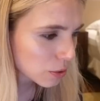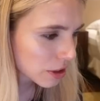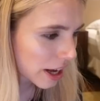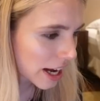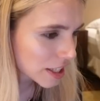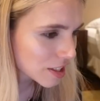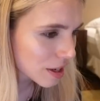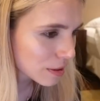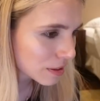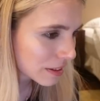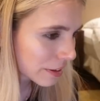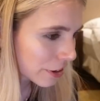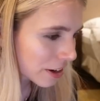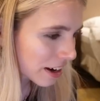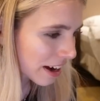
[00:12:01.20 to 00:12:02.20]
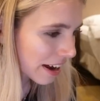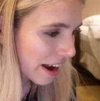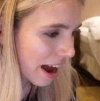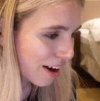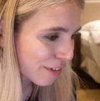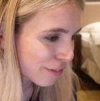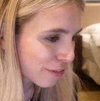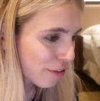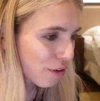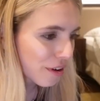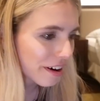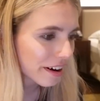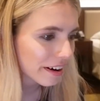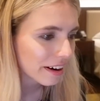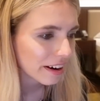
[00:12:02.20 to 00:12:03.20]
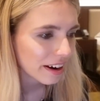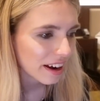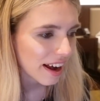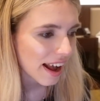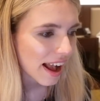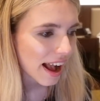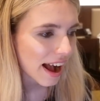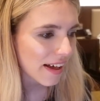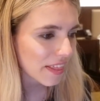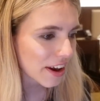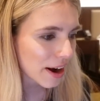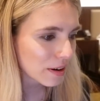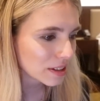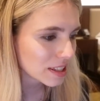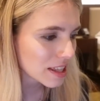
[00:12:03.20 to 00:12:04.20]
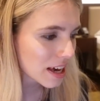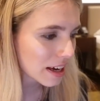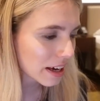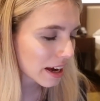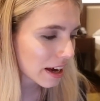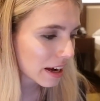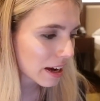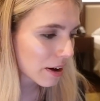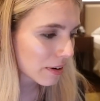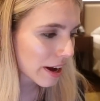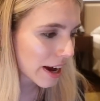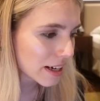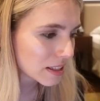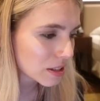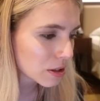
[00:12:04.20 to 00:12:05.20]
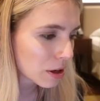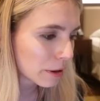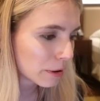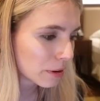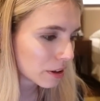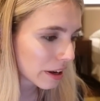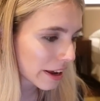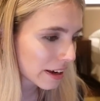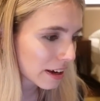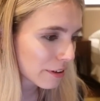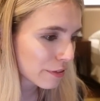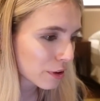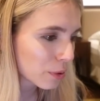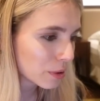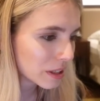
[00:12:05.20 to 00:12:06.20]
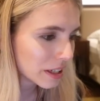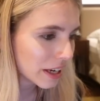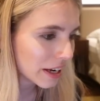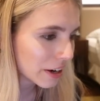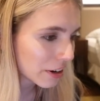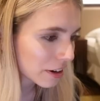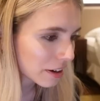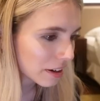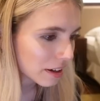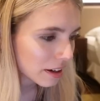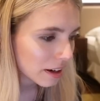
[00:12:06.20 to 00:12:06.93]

do that, so I was looking at f4, and then I was thinking, okay, so, like, if queen here,